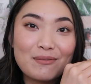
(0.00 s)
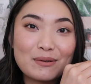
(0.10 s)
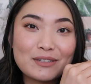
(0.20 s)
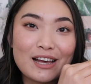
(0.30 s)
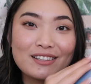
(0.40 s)
I'm
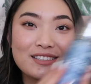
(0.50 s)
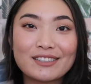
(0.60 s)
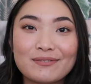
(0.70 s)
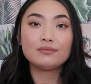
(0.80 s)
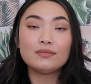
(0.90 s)

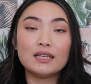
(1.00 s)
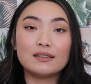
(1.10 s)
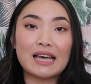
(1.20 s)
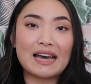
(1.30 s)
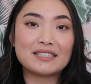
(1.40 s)
obsessed.
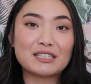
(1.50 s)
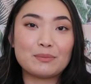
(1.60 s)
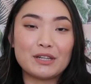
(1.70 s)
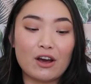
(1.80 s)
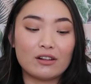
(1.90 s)
Last
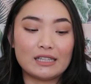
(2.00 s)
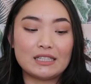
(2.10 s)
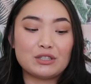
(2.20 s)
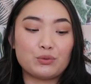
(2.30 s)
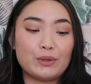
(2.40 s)
but not
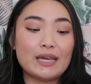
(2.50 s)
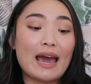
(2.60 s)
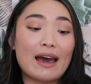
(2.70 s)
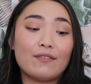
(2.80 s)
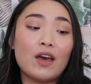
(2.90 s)
least, we
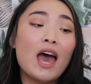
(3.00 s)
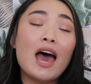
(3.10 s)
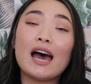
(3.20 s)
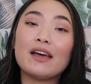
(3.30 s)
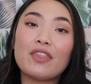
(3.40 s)
have
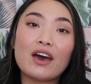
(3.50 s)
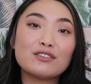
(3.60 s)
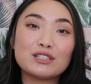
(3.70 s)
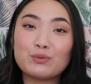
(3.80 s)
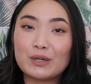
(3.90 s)
A
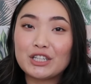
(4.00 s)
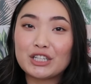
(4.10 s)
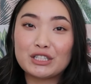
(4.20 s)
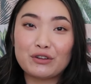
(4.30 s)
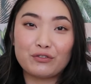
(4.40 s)
Thousand
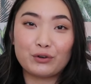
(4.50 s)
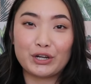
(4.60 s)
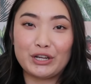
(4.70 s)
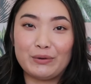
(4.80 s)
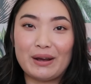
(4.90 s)
Wishes for
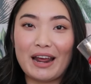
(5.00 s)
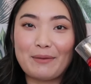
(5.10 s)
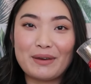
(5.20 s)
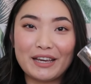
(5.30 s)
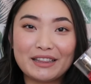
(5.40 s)
you. And
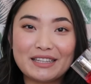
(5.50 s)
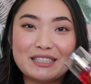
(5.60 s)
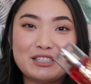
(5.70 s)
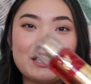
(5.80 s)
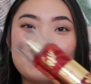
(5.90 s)
I picked
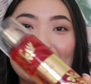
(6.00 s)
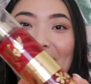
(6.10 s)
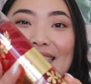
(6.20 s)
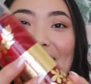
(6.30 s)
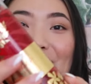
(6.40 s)
this just
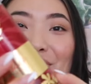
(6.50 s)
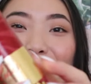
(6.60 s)
because it's